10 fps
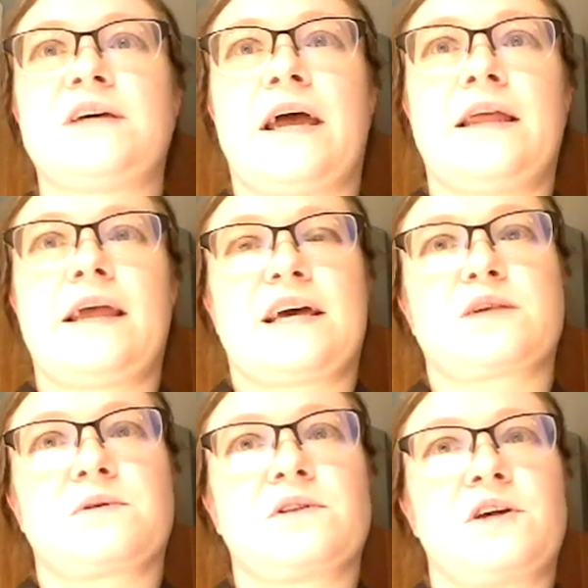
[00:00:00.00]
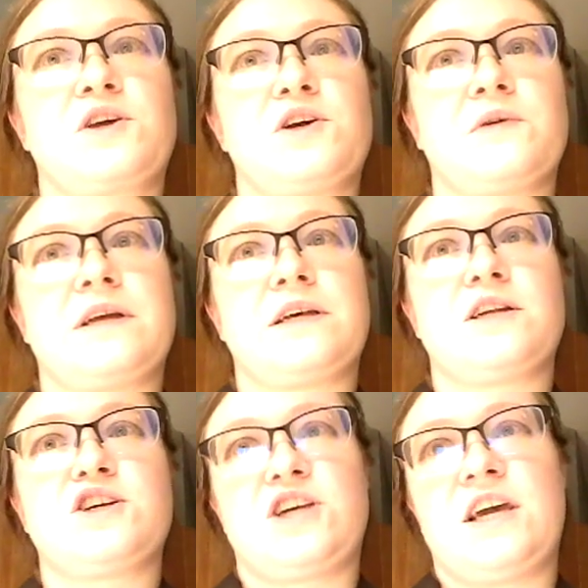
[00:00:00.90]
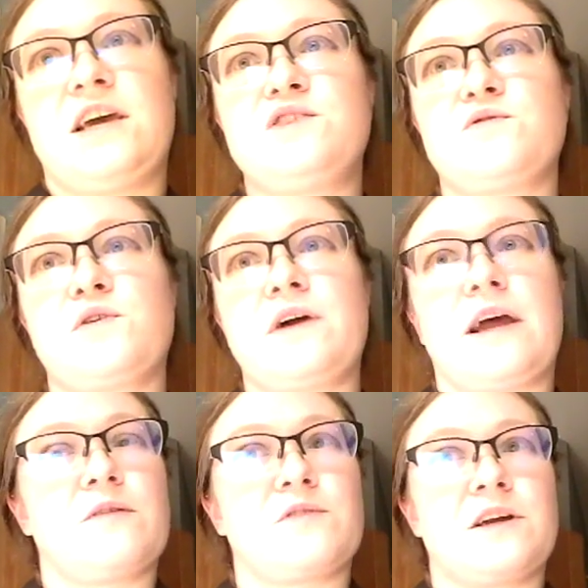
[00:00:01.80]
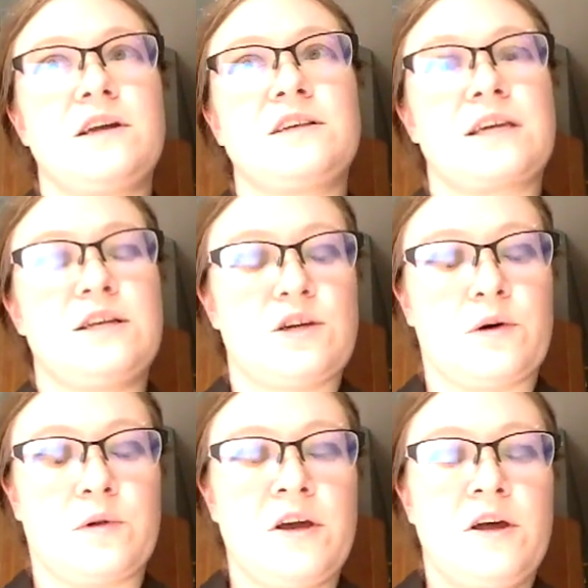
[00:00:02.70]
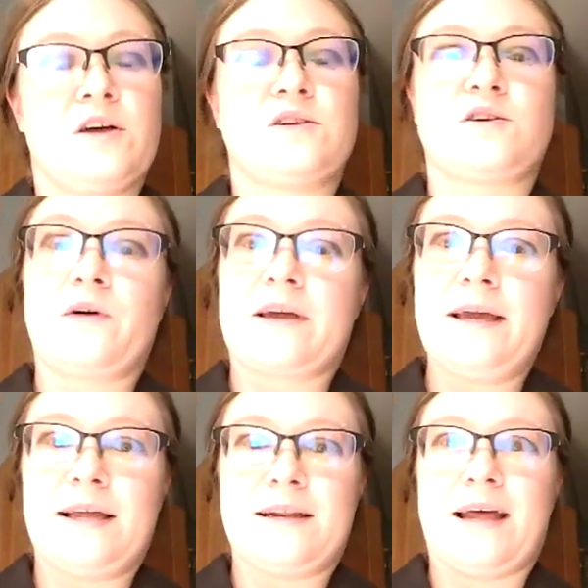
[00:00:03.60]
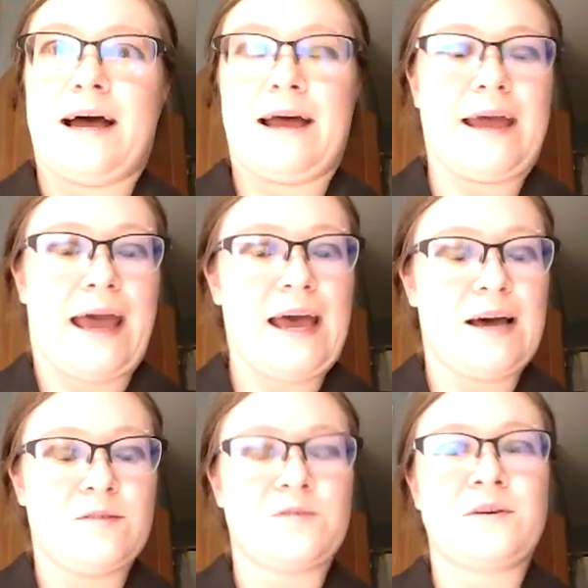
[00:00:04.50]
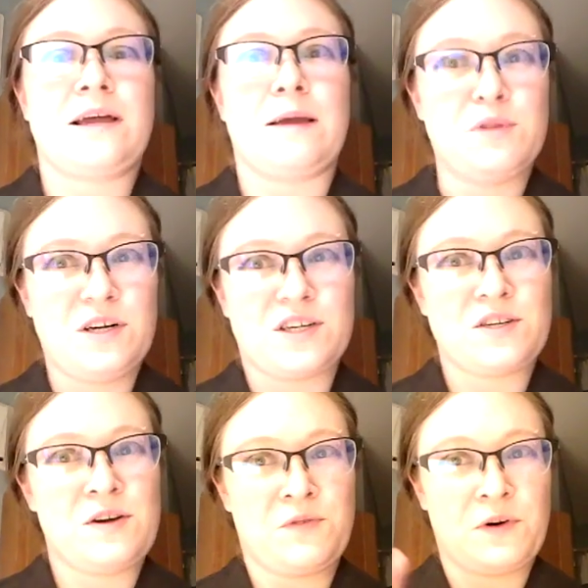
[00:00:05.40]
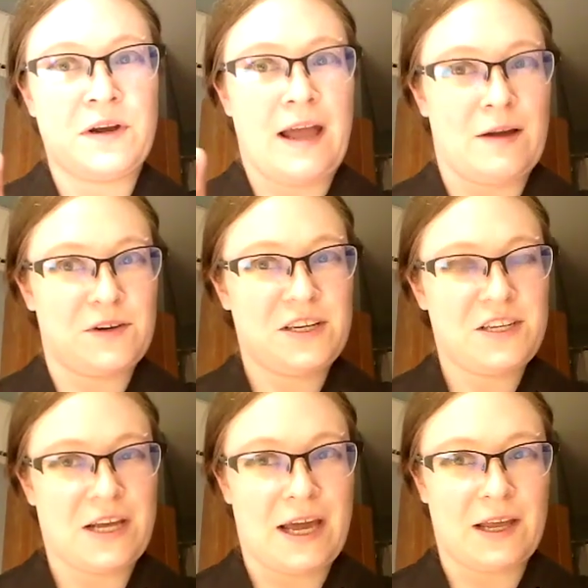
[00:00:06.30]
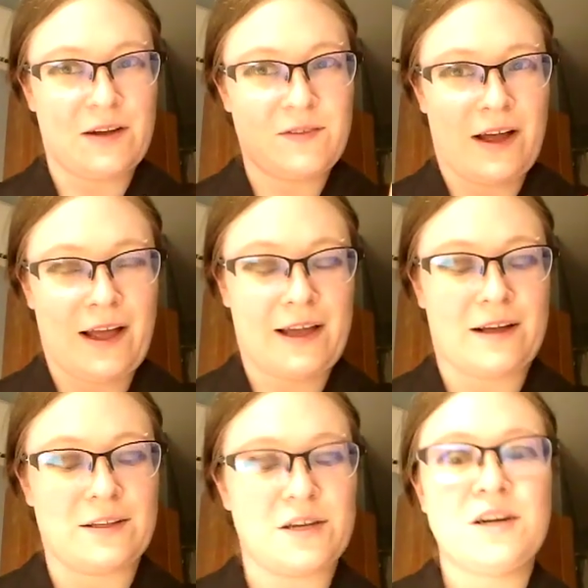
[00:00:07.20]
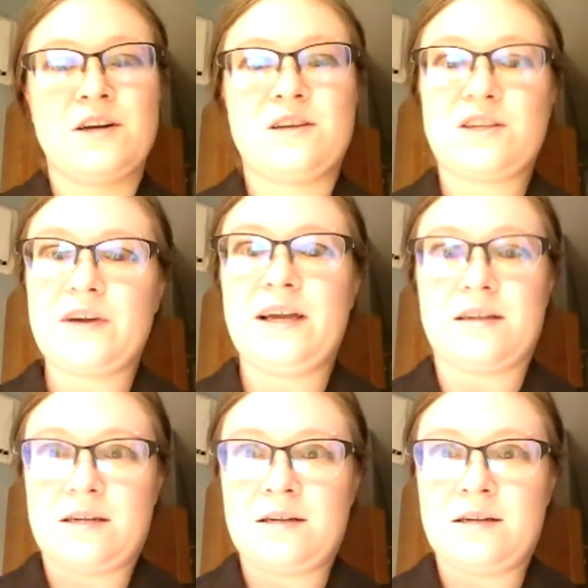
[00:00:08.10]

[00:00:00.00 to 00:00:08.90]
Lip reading: 10 expertly curated shades for every skin tone. So again, I have a blush for every shade of eye color. So again,